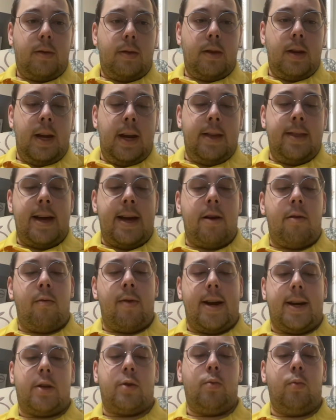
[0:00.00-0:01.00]
And that
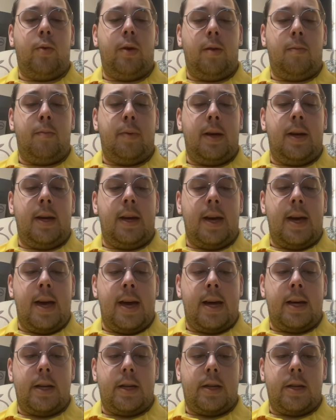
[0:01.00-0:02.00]
rect will be
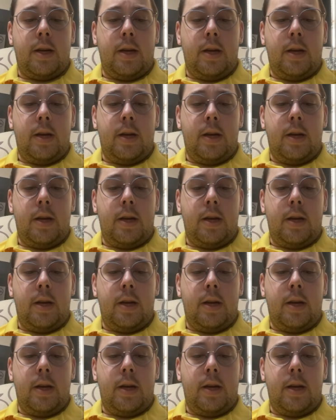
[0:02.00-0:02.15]
at